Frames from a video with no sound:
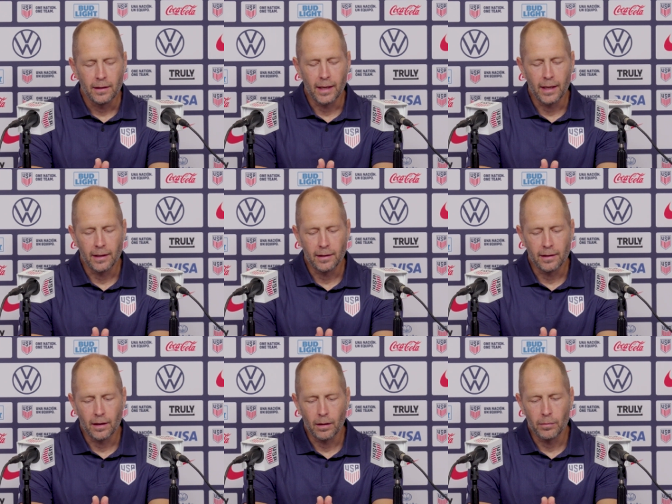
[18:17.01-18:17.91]
And
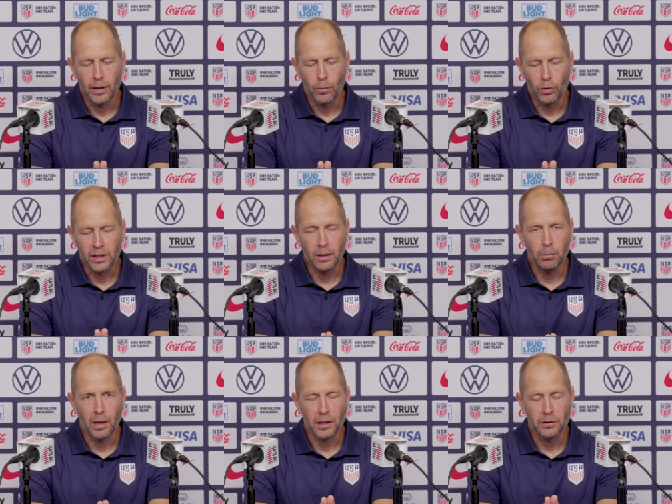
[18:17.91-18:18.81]
um, and we'll keep
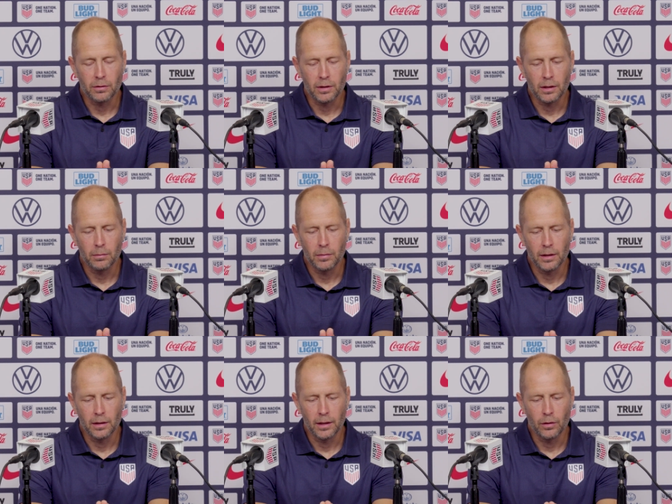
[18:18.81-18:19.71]
monitoring him
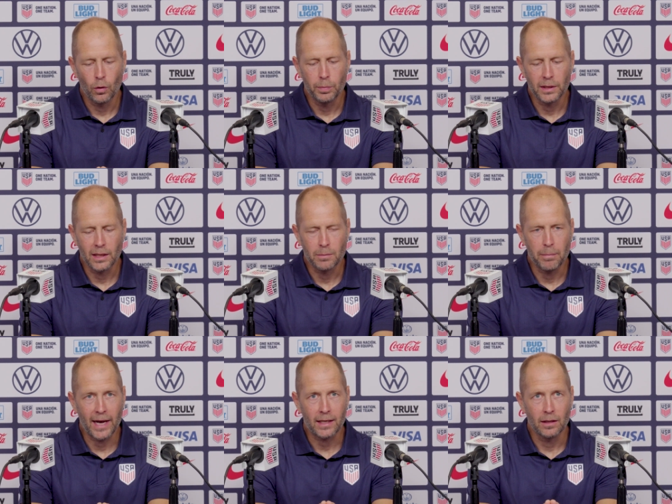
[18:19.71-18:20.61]
and, and hope he gets
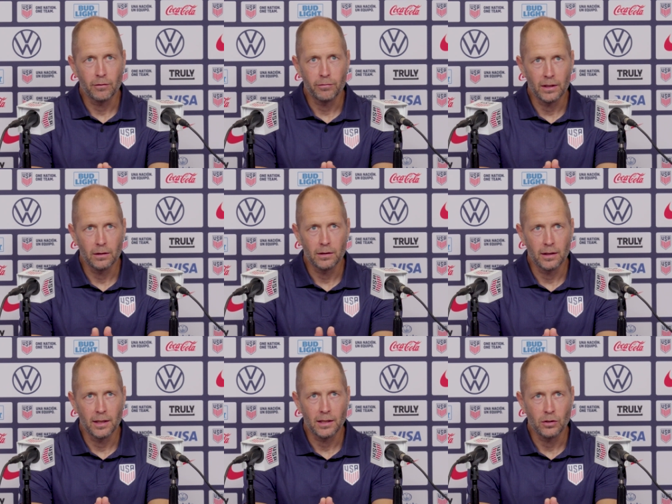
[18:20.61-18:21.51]
back on the field
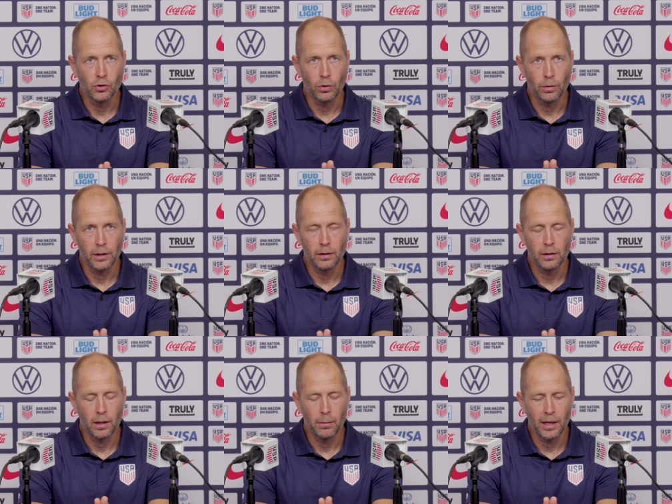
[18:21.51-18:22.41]
and then he can join
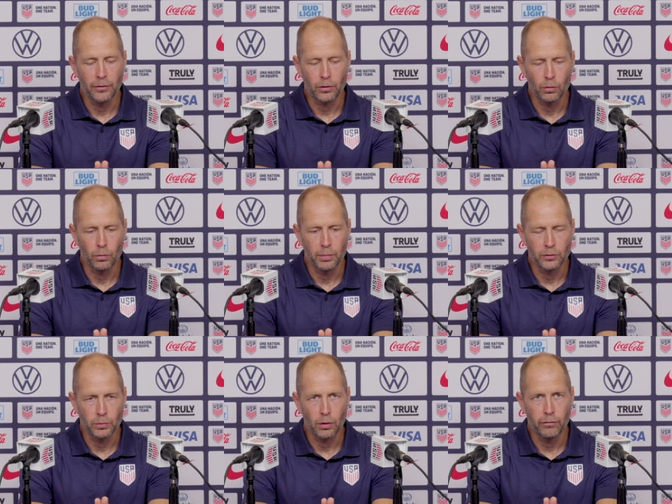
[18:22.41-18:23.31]
um, either group
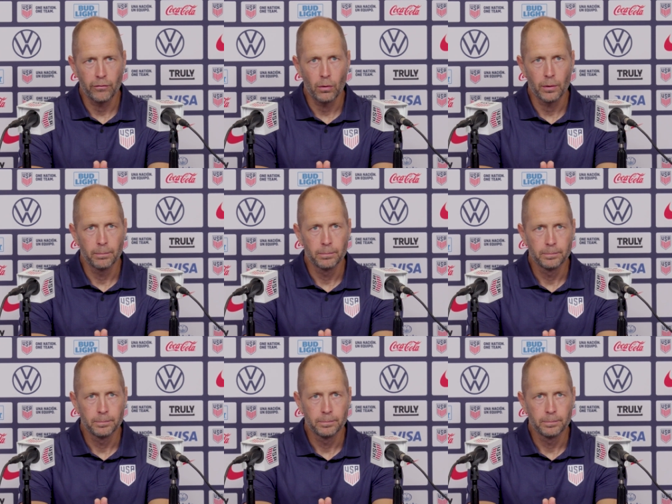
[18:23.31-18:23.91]
as we go forward.